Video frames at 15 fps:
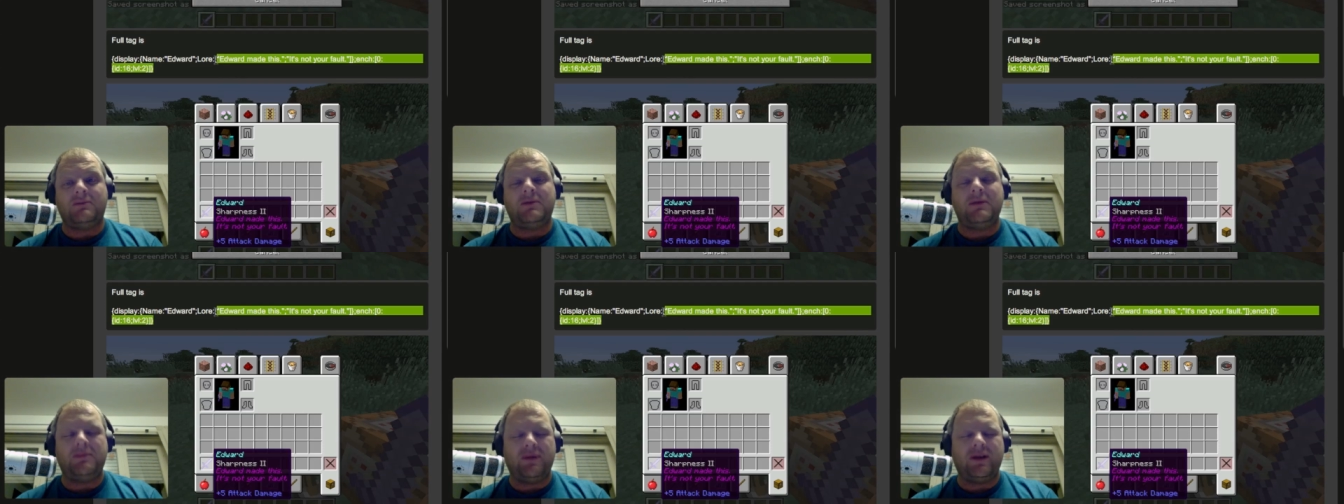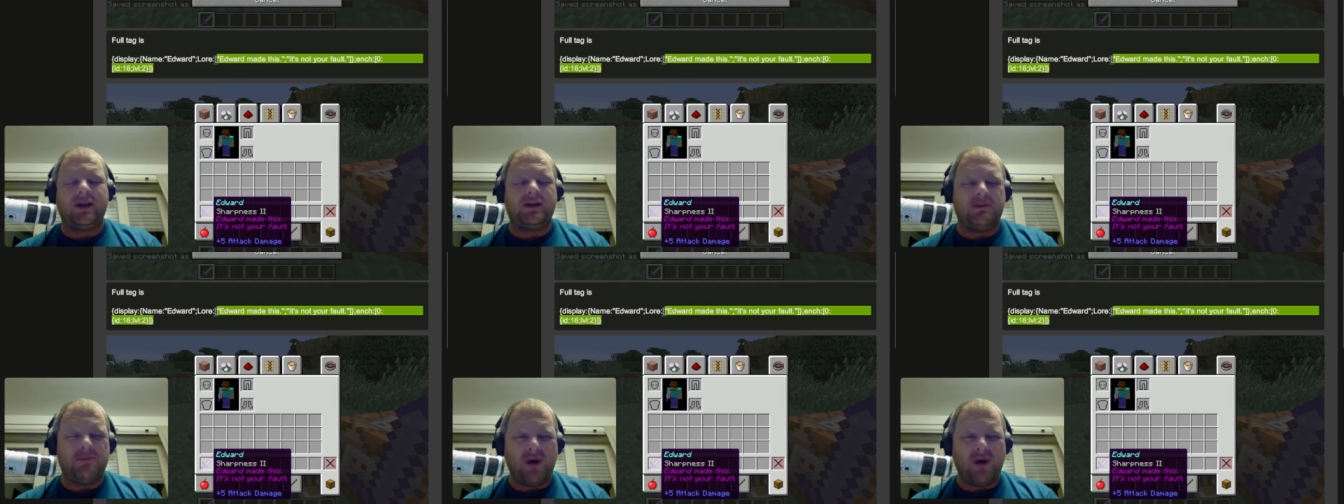People
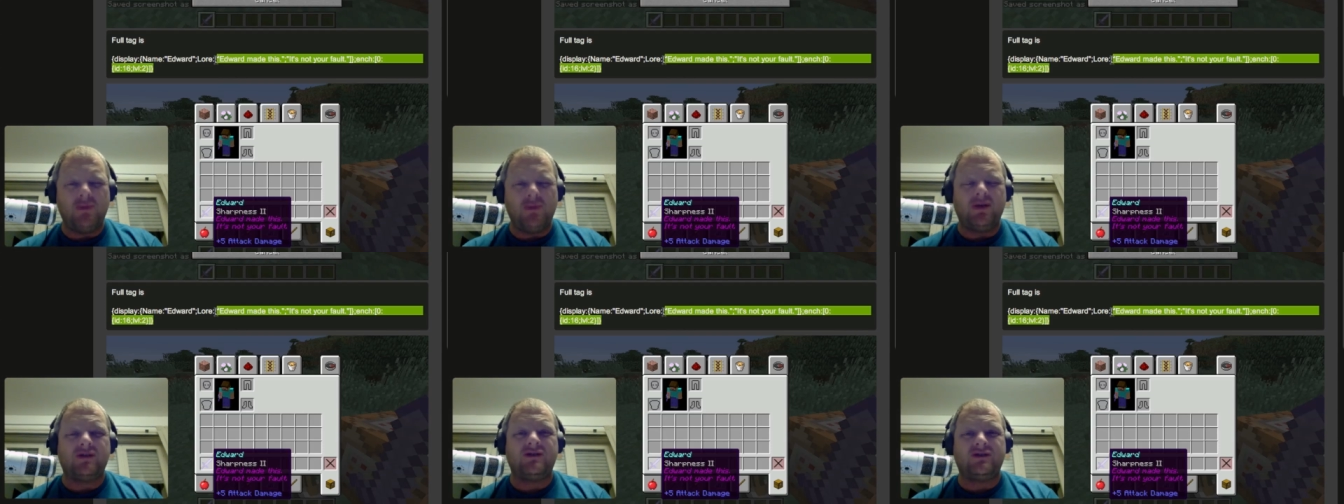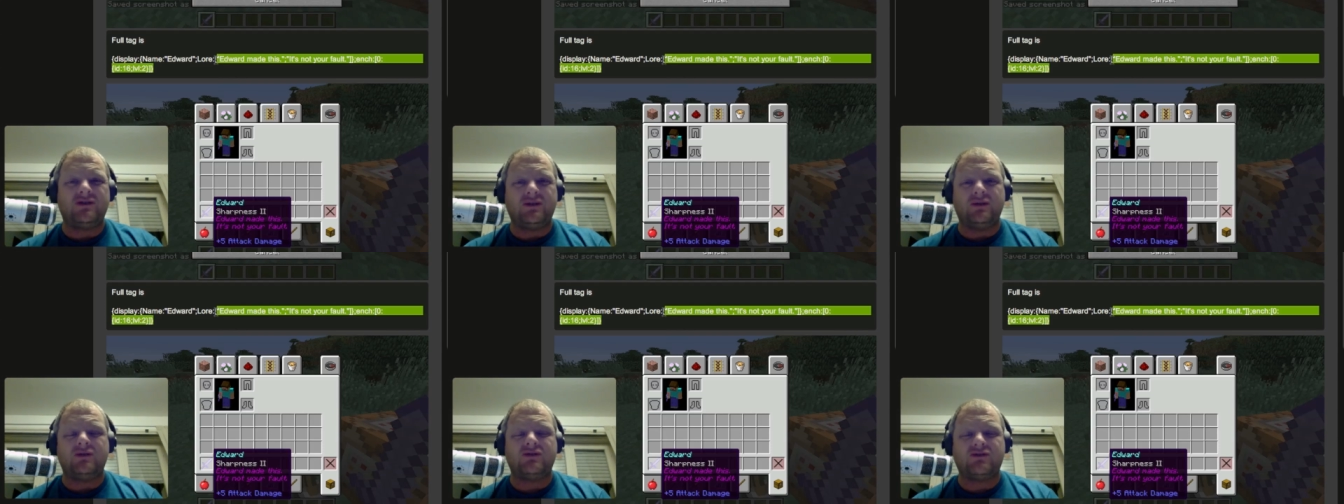at the moment are
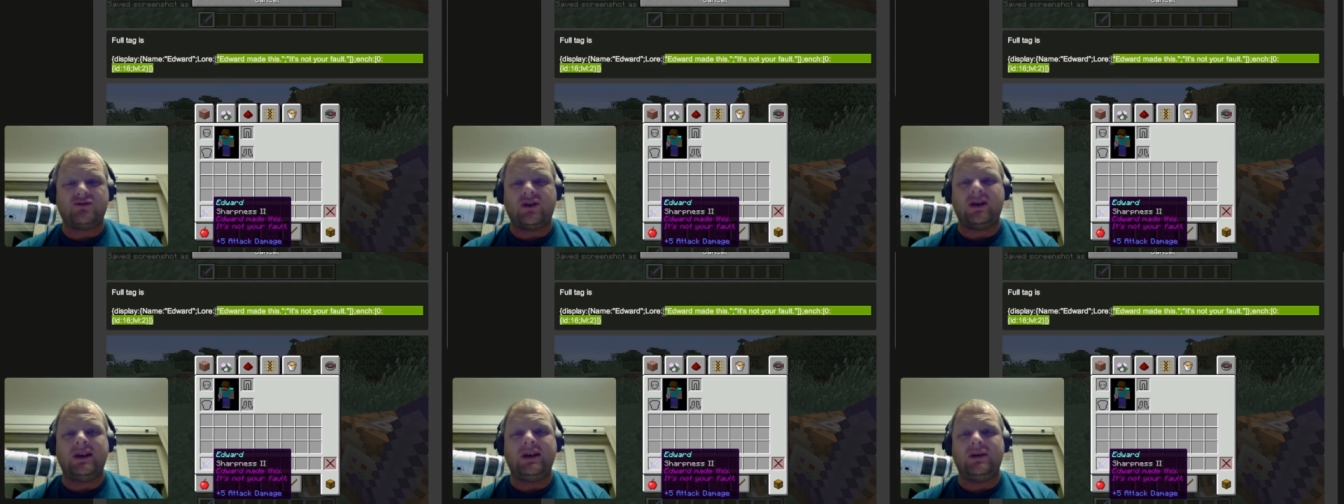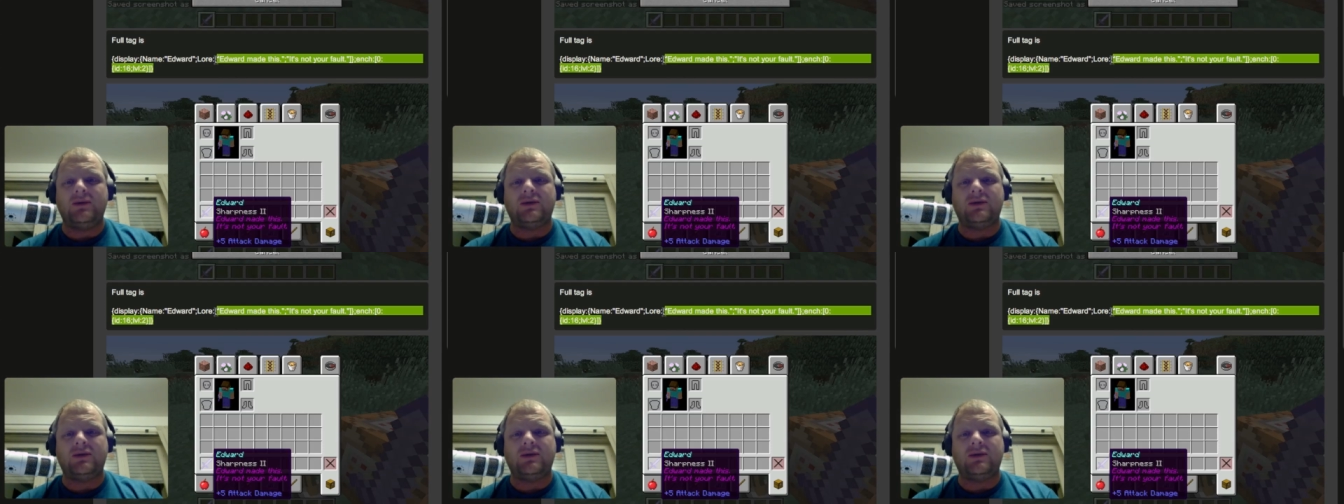still struggling